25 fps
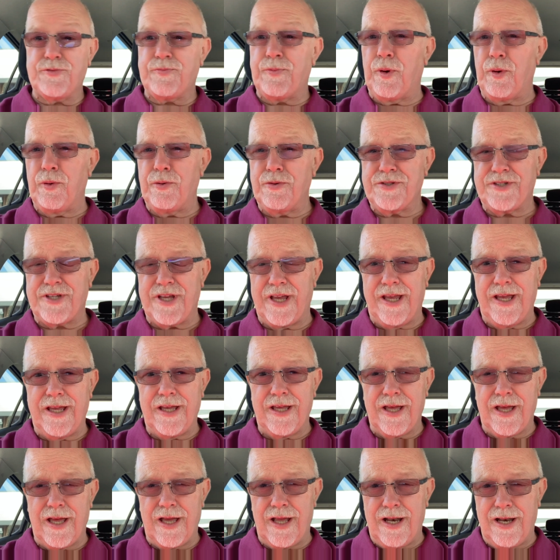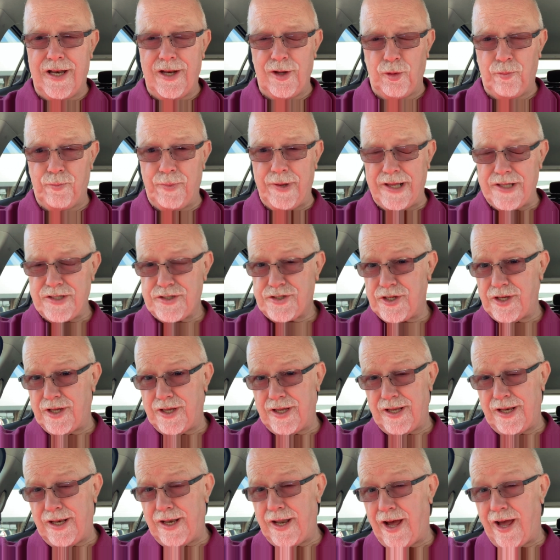palsy a little bit
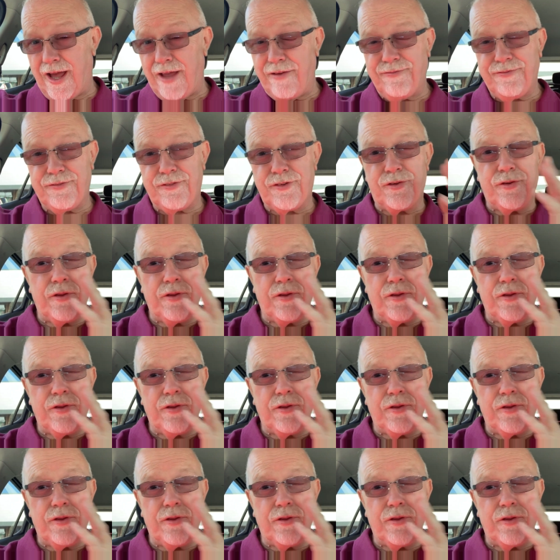to life.